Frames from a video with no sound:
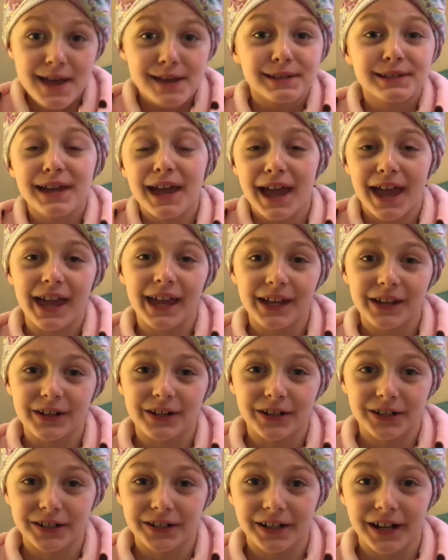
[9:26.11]

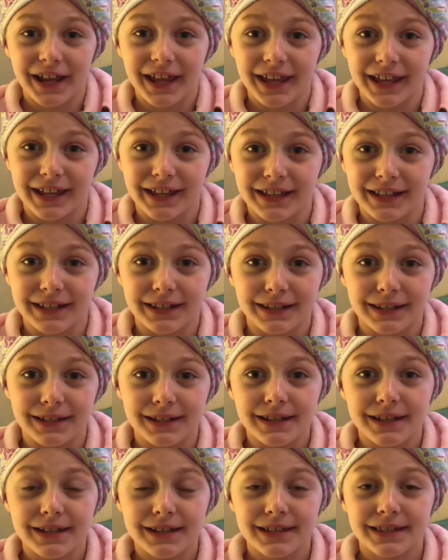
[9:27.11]
care and
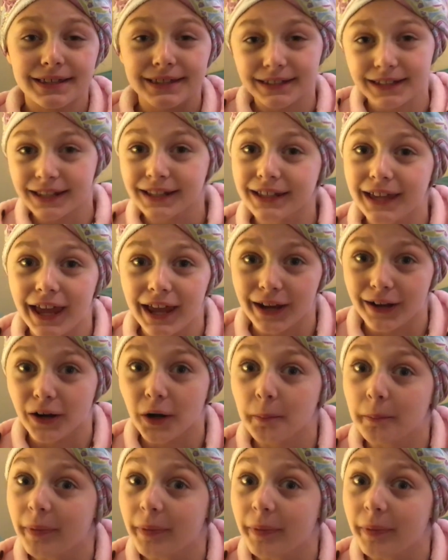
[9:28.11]
skincare,